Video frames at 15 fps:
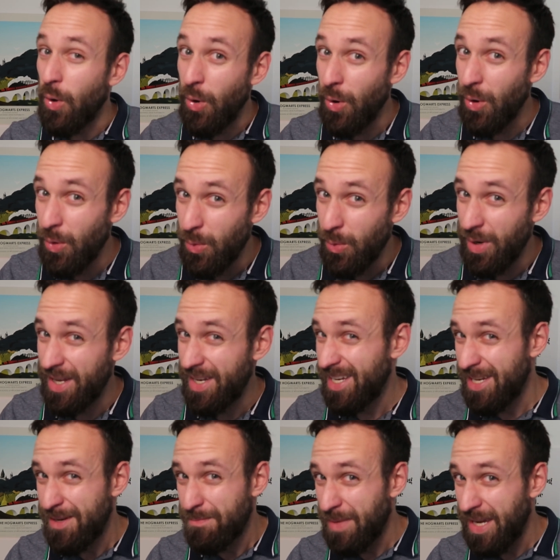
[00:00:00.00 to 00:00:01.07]

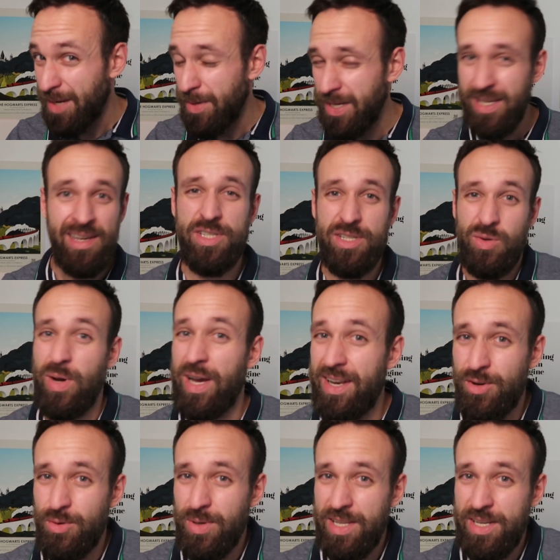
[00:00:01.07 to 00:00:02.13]
already, maybe? So I
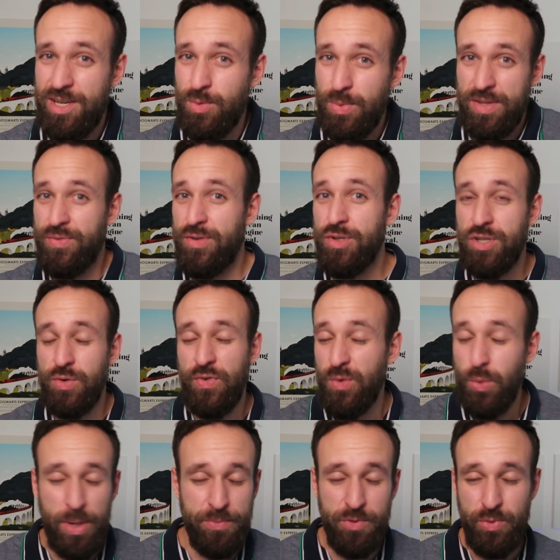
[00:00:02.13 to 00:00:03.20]
don't really know what the future
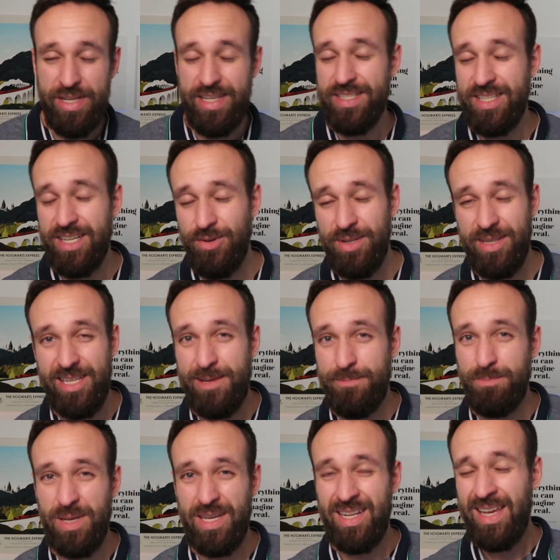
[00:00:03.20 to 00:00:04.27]
for Web3 is currently,
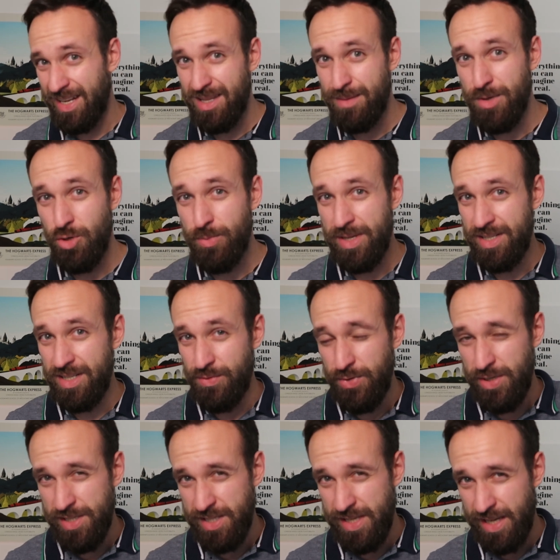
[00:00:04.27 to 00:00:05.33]
but at the moment it
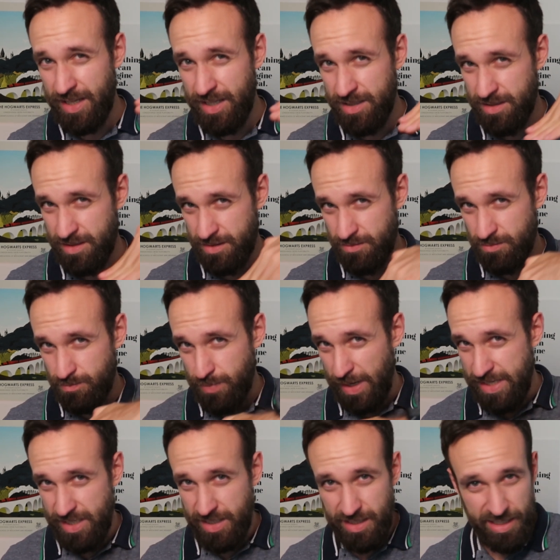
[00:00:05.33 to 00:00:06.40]
feels like it's
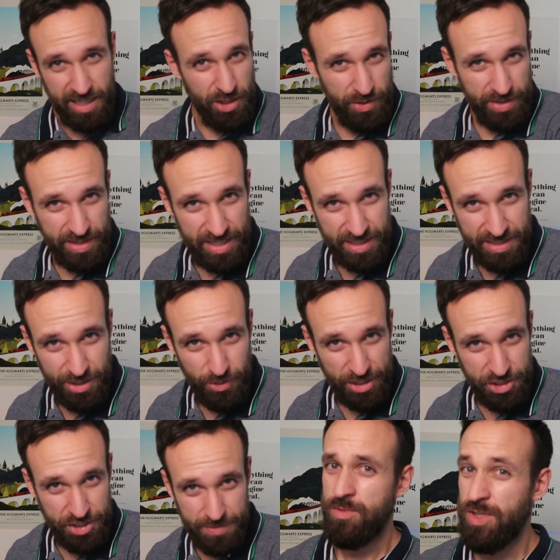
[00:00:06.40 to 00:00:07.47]
basically going that
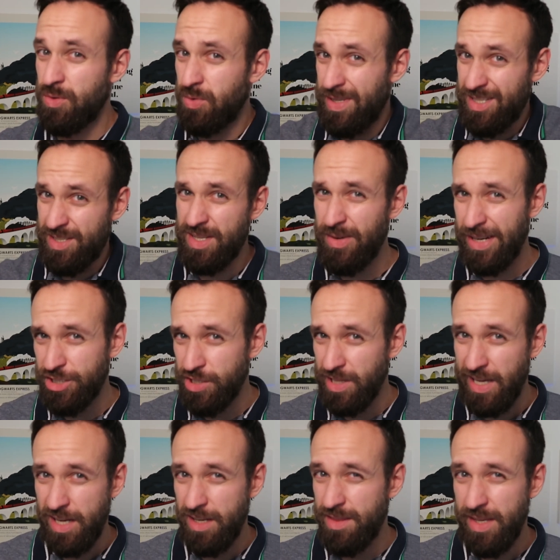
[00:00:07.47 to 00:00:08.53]
direction. So is there
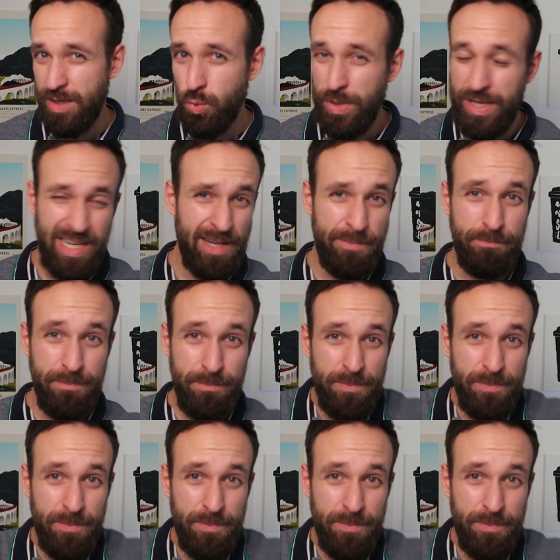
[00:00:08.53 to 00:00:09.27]
actually anything we can